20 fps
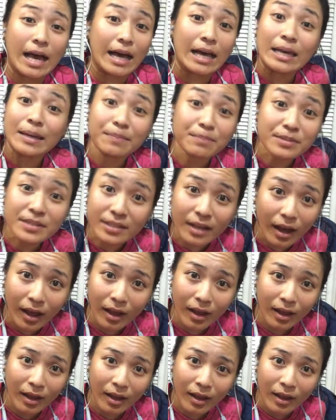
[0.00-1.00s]
ahimsa.
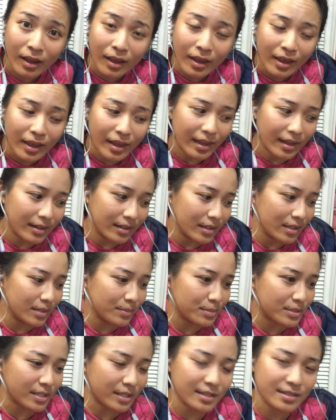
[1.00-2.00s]
And
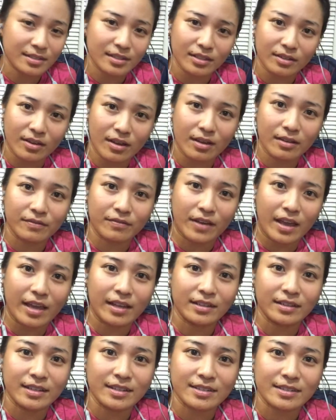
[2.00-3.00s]
ahimsa is the
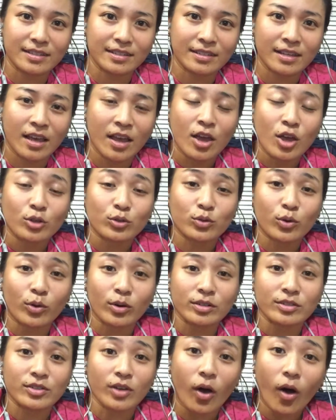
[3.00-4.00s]
non-violence
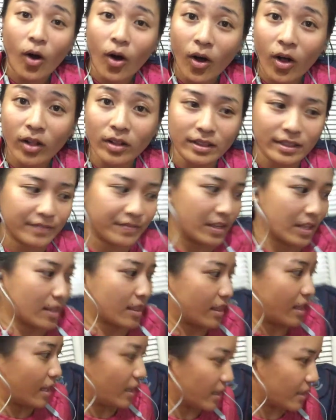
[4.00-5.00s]
towards all living
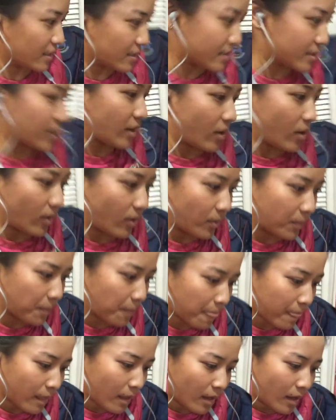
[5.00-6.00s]
things. So
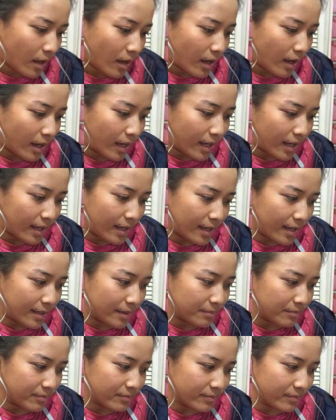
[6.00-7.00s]

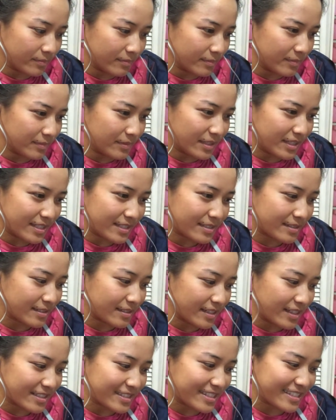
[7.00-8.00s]

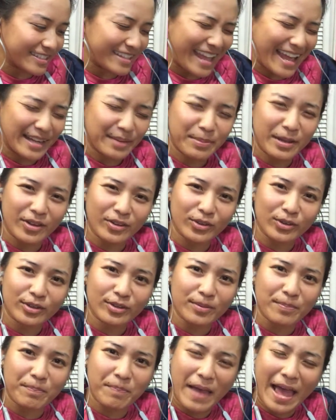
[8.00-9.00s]
it's not about good
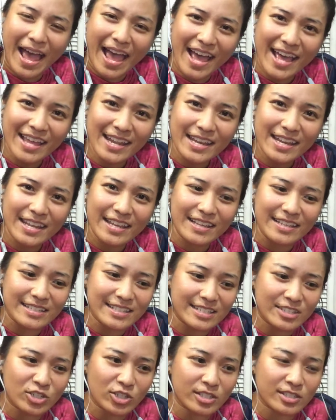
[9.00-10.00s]
or bad,
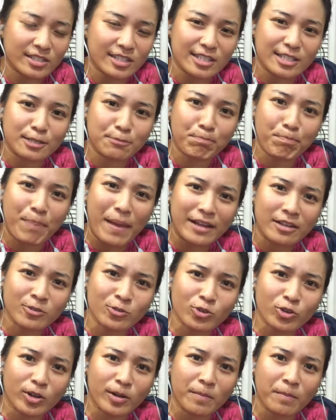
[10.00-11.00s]
it's just a
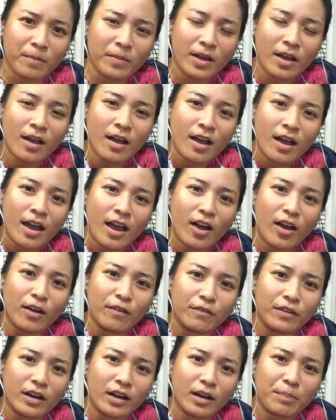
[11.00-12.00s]
spectrum
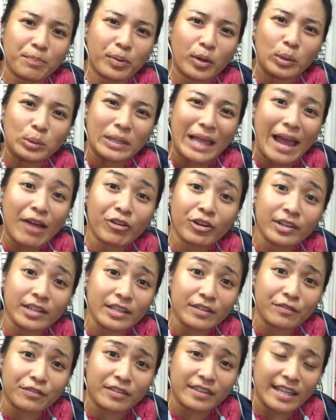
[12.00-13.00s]
of a
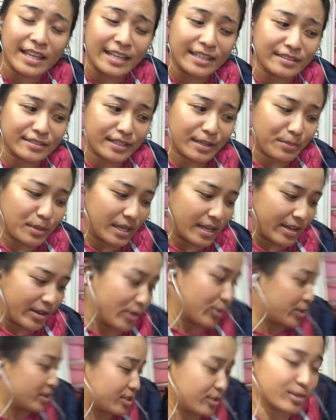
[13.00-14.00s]
polarity of things. I mean, I
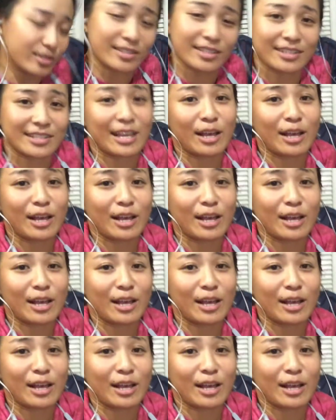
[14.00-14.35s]
always used to